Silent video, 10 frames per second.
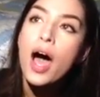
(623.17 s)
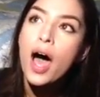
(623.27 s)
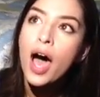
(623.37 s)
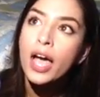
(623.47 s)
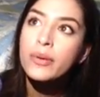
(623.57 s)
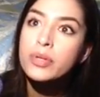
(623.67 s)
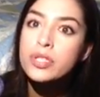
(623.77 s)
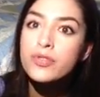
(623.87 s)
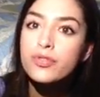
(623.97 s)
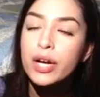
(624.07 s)
I
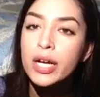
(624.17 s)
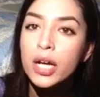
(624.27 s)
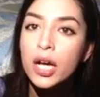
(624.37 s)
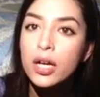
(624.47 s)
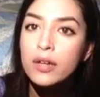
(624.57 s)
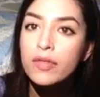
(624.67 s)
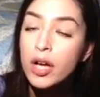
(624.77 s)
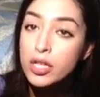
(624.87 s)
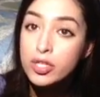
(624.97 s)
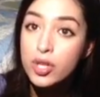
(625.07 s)
was afraid of
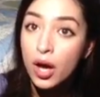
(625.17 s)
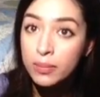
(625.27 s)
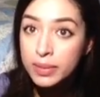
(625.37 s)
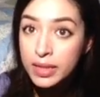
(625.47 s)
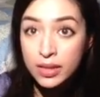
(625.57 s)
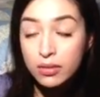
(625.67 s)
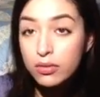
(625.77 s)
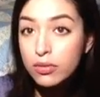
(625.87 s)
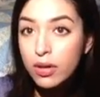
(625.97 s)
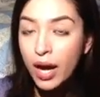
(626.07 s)
a zombie,
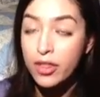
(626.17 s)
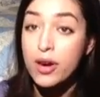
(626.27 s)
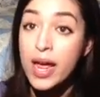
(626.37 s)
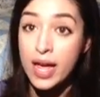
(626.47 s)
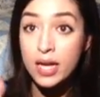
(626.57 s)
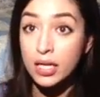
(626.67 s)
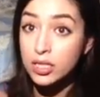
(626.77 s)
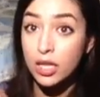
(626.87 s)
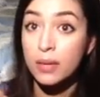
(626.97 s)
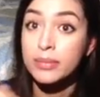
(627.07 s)
either A, a
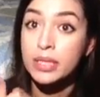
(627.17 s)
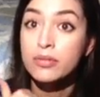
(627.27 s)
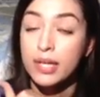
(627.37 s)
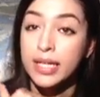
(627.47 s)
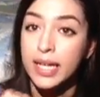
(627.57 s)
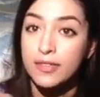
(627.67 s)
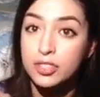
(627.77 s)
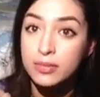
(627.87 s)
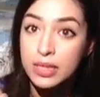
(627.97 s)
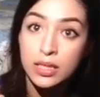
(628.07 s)
zombie running
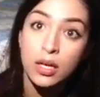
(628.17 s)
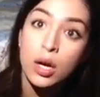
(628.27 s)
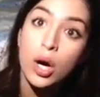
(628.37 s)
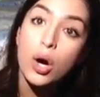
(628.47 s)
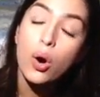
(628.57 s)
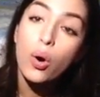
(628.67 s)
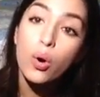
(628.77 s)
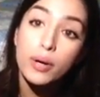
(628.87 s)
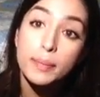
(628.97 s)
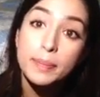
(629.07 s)
after me,
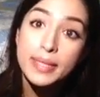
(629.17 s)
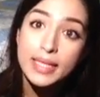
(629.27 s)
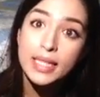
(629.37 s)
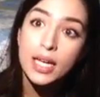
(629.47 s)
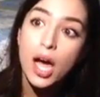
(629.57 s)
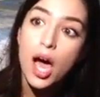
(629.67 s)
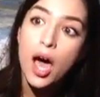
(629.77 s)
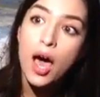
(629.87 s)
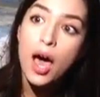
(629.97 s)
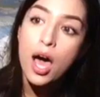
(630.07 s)
or B,
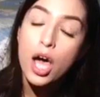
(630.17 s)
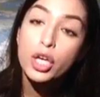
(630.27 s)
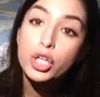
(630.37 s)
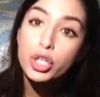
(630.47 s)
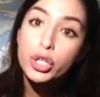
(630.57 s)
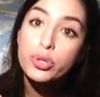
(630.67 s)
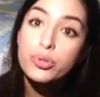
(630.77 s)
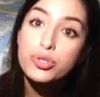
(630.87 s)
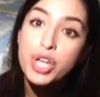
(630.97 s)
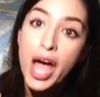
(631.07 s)
a
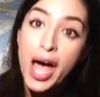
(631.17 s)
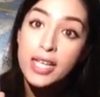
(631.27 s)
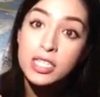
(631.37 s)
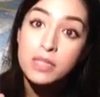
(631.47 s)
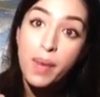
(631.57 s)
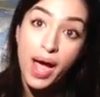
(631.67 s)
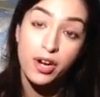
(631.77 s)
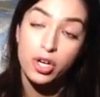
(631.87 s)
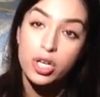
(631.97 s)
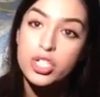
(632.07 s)
huge ass
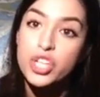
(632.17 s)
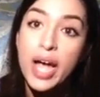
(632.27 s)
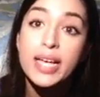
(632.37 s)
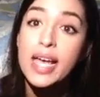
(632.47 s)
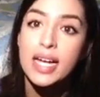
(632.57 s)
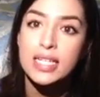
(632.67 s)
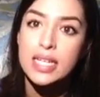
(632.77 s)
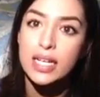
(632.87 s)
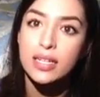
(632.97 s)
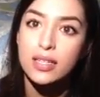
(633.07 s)
spider,
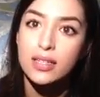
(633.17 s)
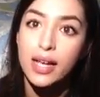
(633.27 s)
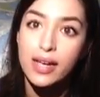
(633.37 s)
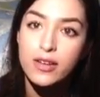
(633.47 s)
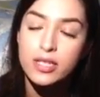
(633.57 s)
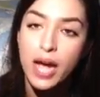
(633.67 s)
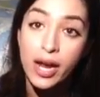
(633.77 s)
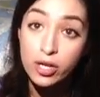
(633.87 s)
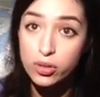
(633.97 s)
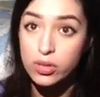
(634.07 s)
gigantic, like
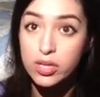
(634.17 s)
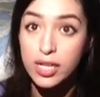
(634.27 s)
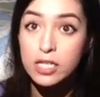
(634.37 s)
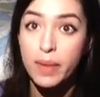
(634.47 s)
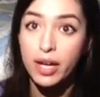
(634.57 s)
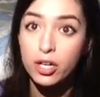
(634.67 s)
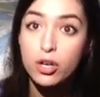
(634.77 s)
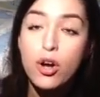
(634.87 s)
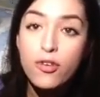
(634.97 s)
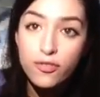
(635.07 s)
dinosaur sized spider,
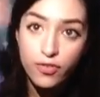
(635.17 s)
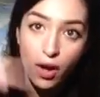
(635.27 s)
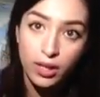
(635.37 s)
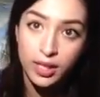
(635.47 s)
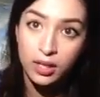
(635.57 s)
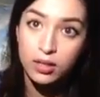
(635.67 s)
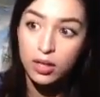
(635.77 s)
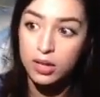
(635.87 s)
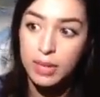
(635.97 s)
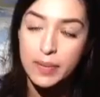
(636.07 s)
falling
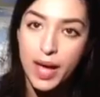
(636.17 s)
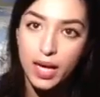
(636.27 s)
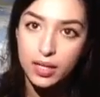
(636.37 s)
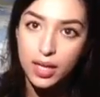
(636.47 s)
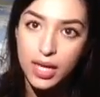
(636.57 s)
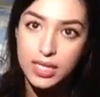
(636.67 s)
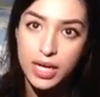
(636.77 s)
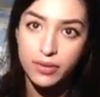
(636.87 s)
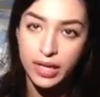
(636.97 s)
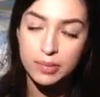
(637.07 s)
on my back as
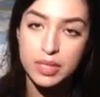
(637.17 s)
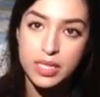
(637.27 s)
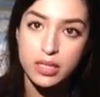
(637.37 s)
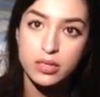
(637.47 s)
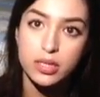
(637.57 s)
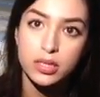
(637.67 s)
I ran up the stairs.